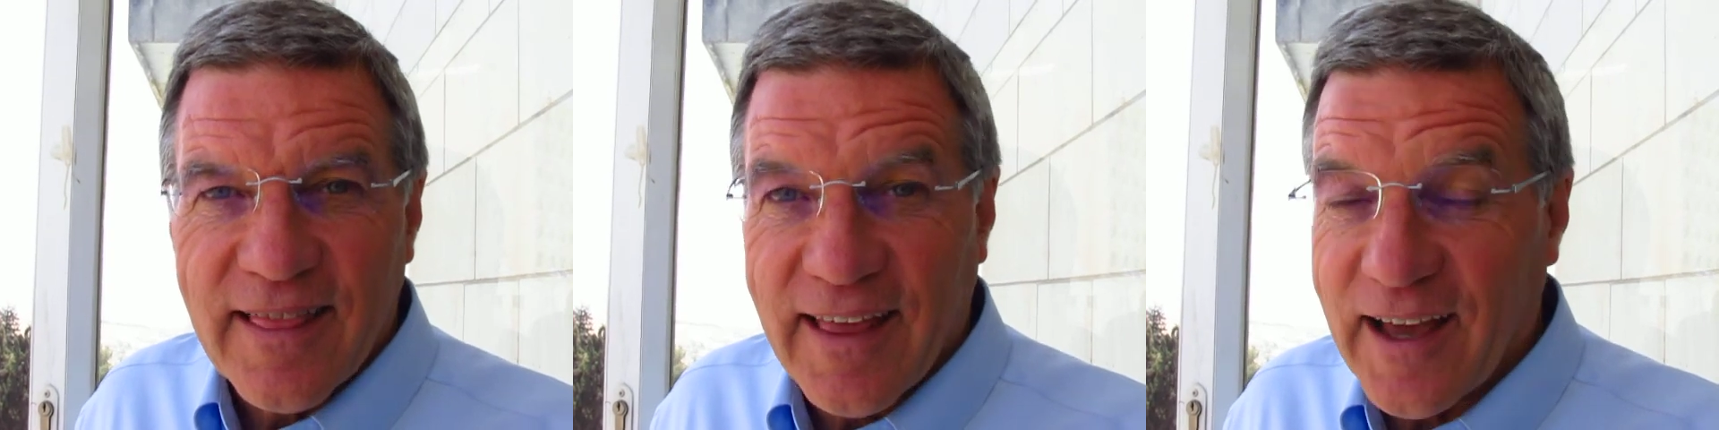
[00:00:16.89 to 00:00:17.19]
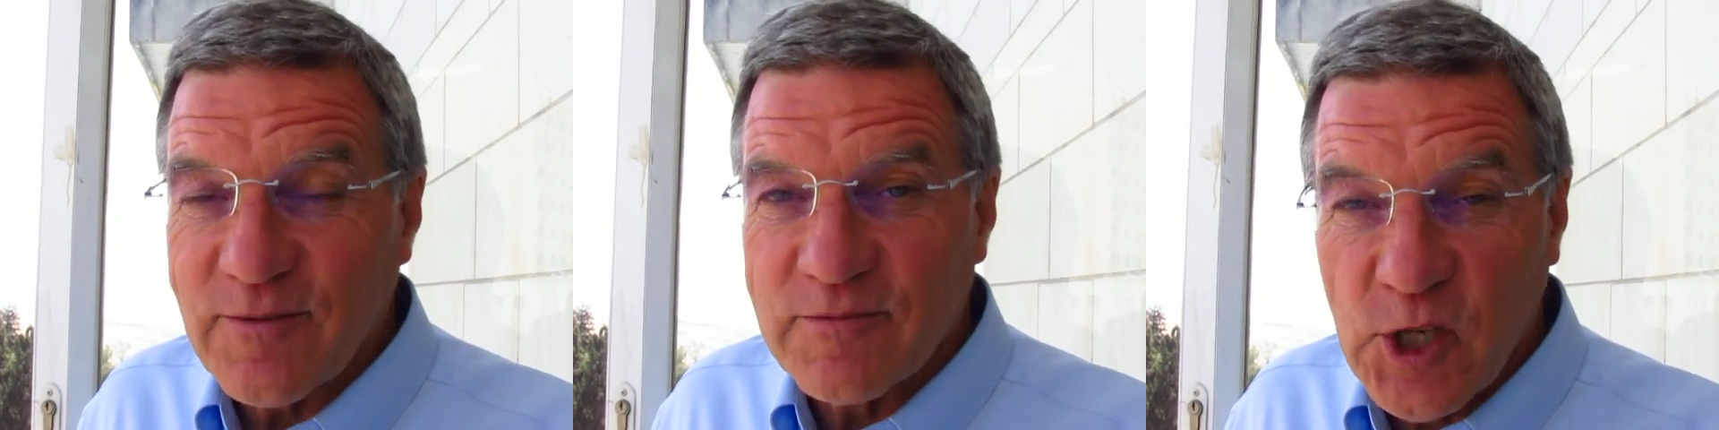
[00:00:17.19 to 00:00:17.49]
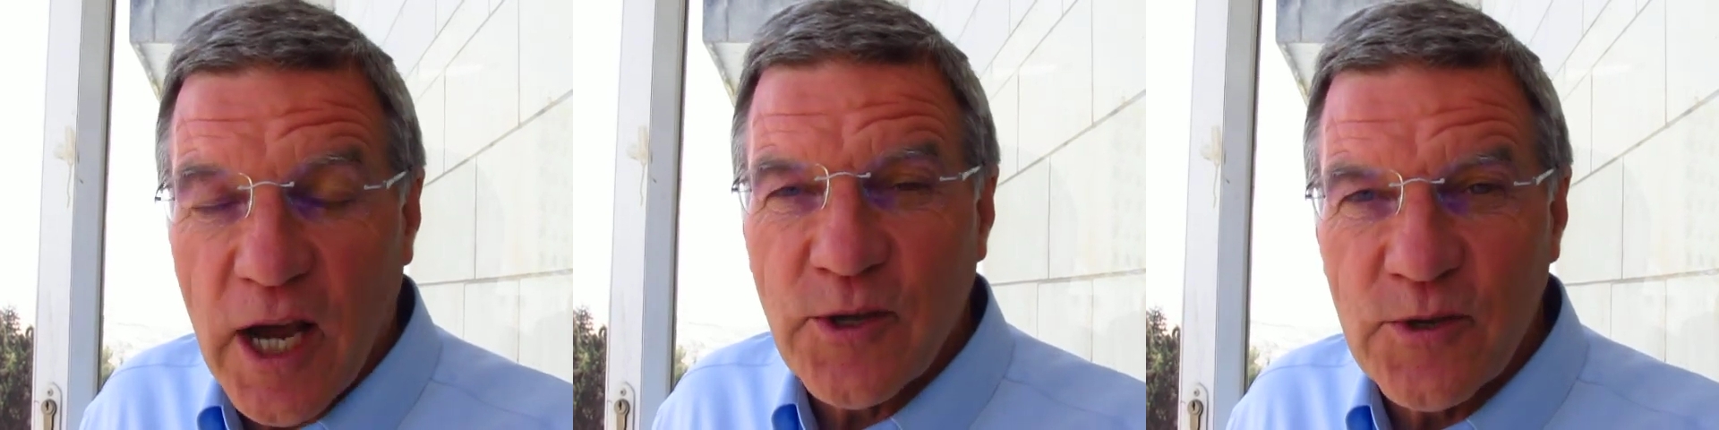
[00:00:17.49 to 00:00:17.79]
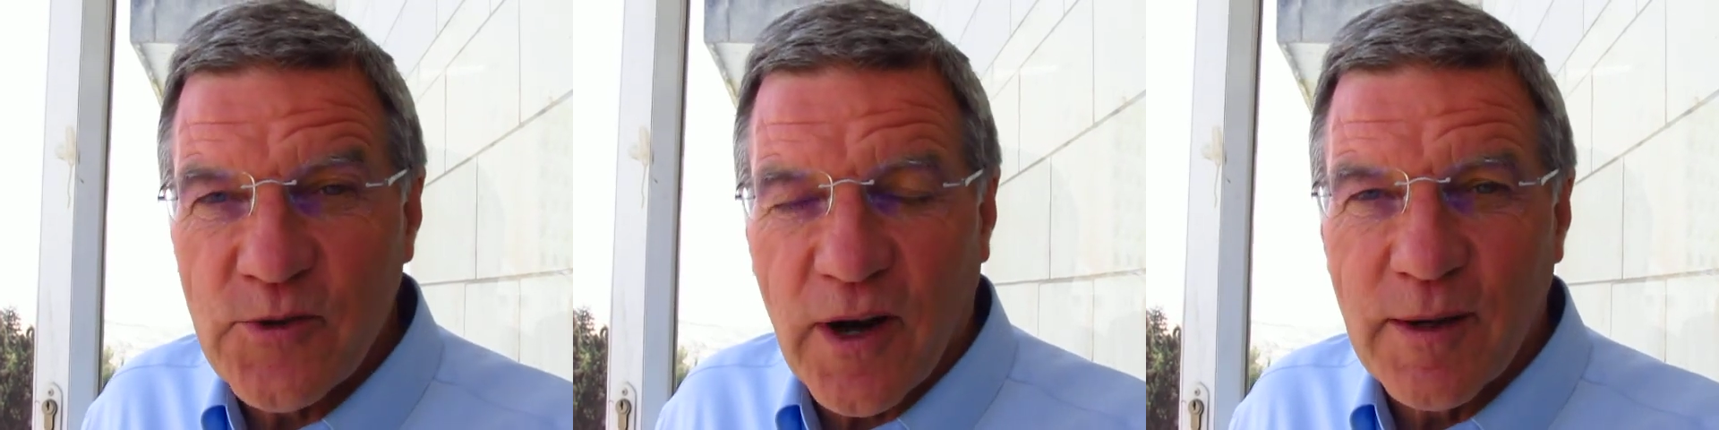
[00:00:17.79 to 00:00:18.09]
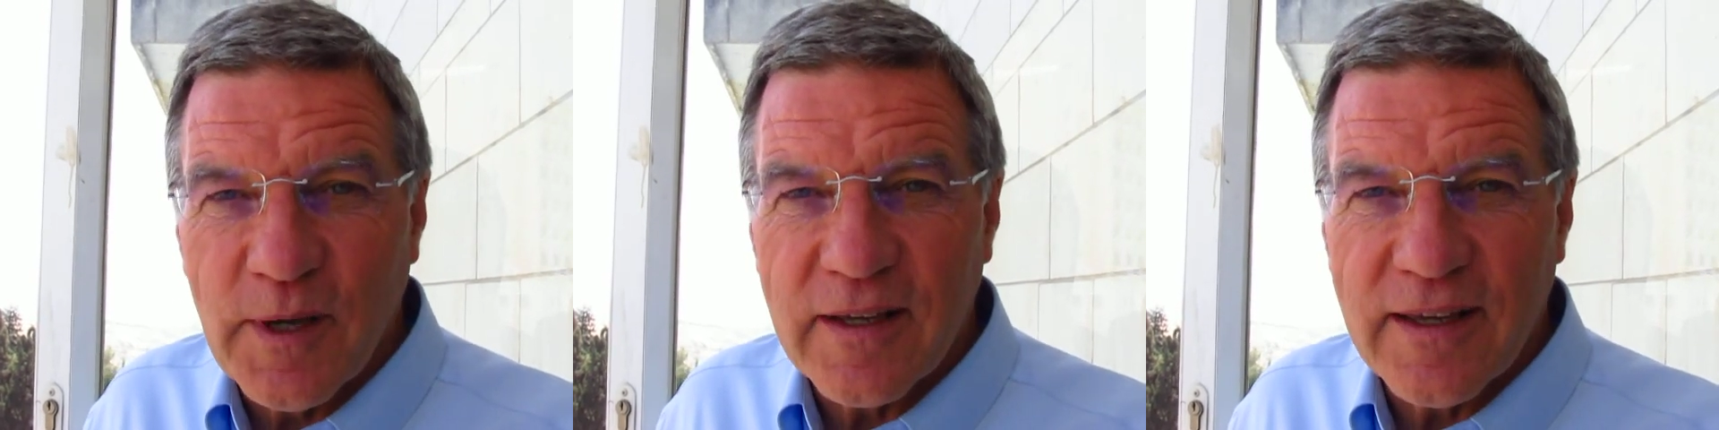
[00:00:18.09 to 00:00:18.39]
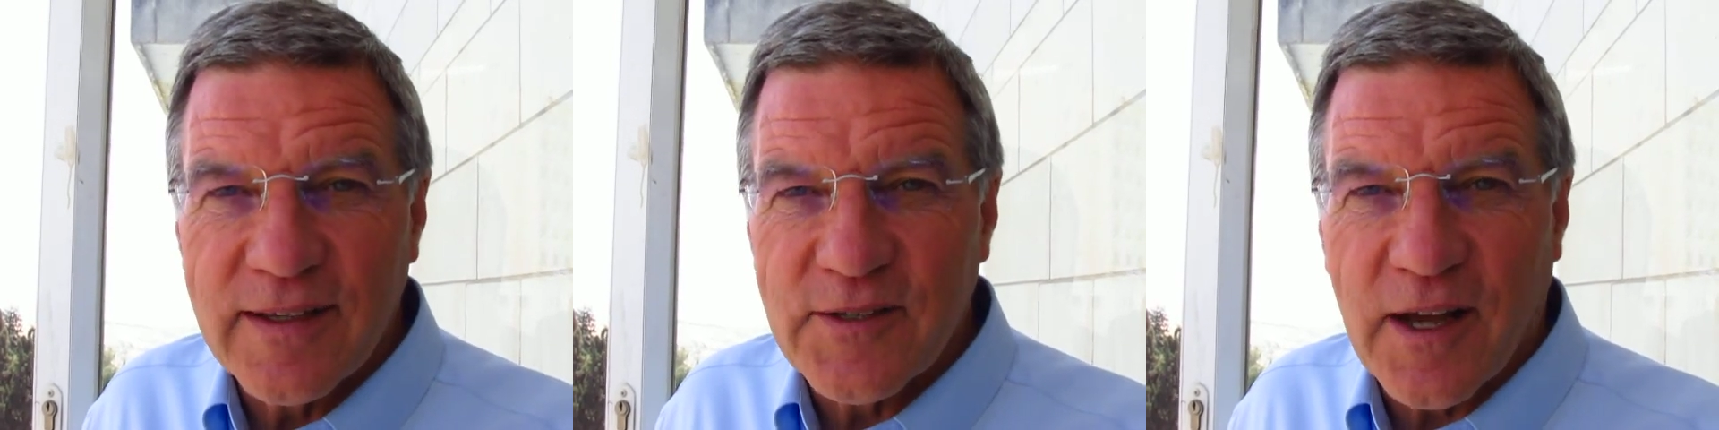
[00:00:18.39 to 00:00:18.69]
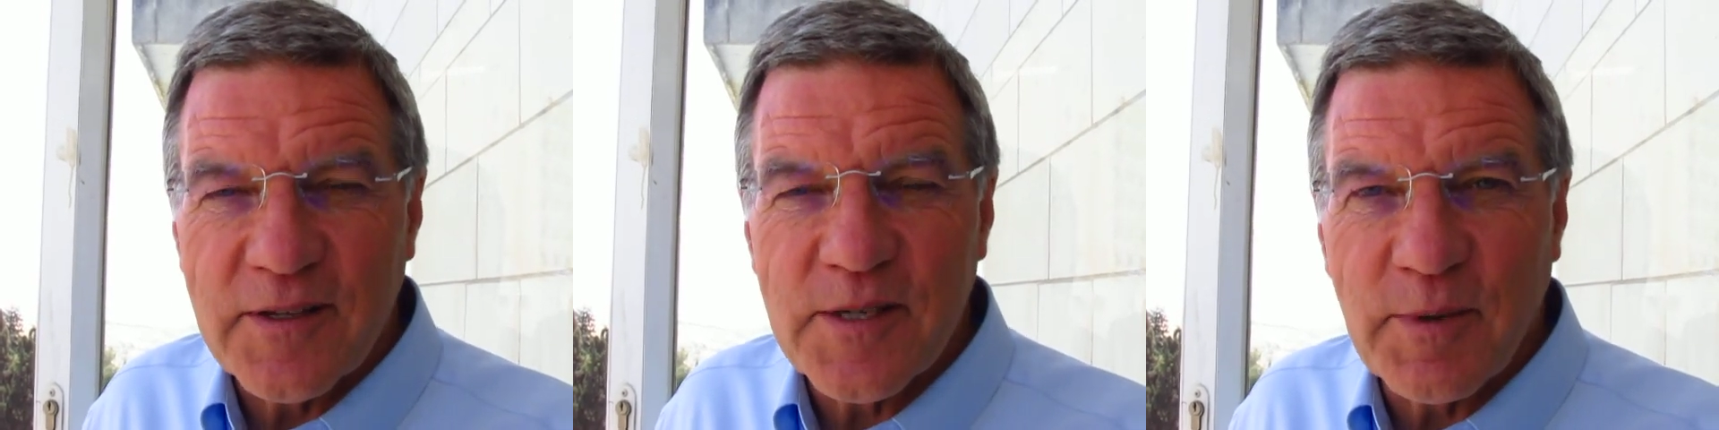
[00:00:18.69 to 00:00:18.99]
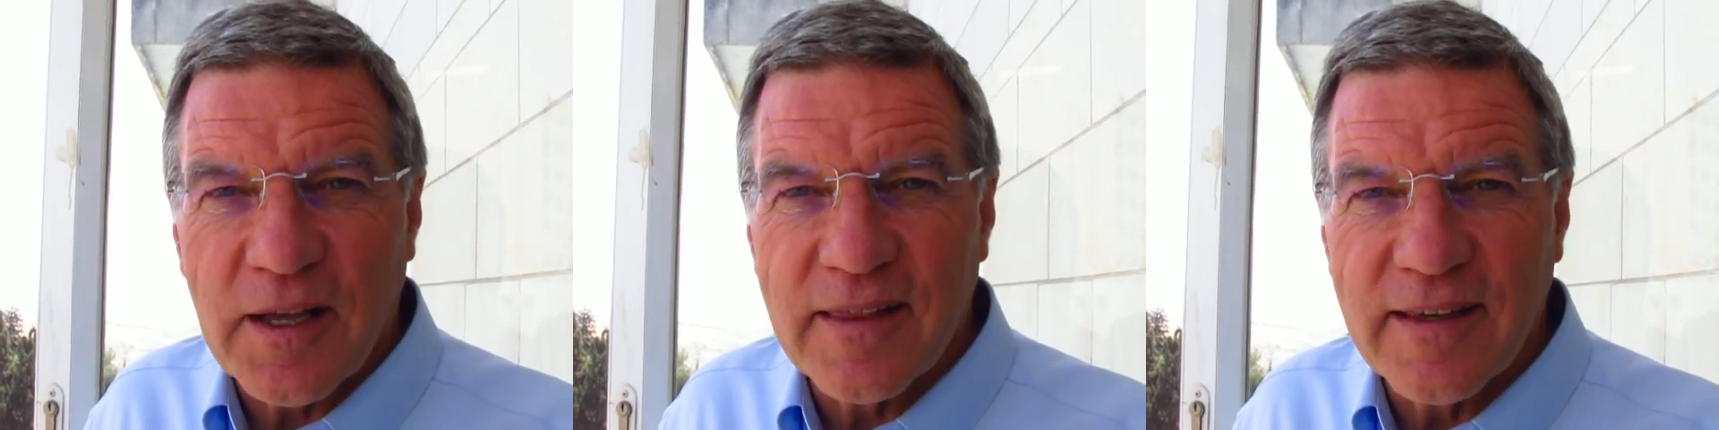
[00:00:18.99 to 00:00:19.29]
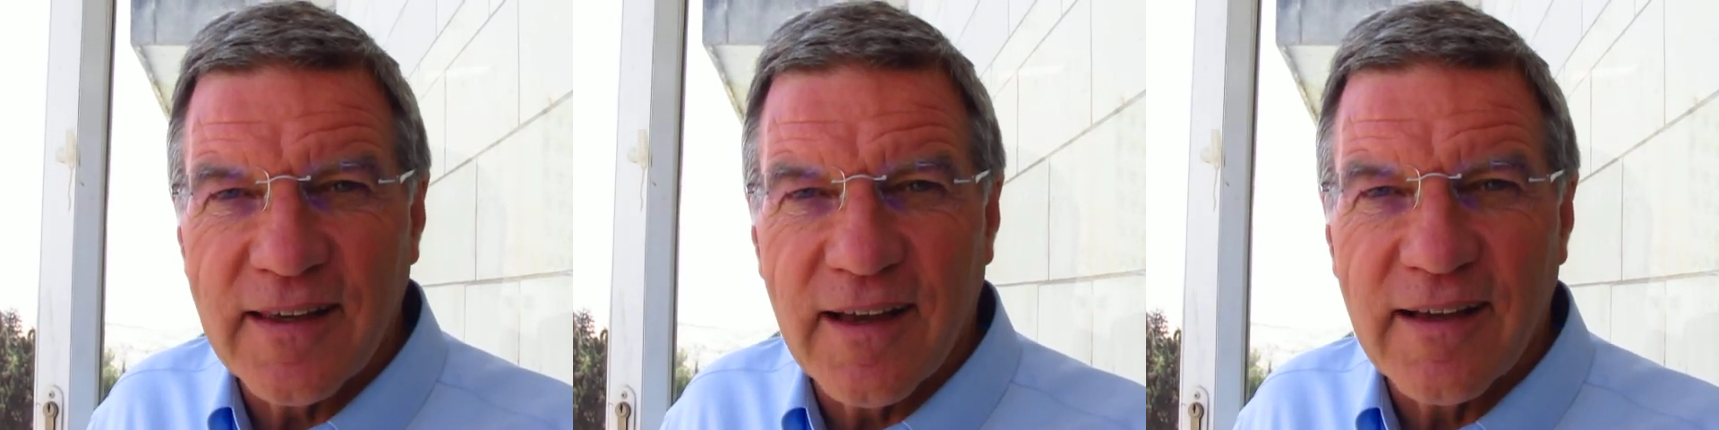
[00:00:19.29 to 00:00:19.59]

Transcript: that docudrama. It talks about the